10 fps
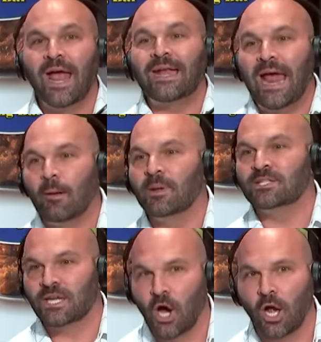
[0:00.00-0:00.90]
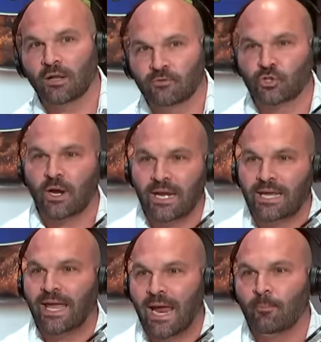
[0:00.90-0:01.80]
and now missing all of
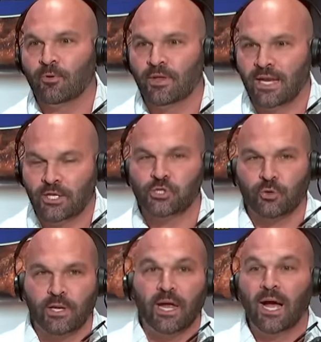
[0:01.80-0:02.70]
training camp with an injury.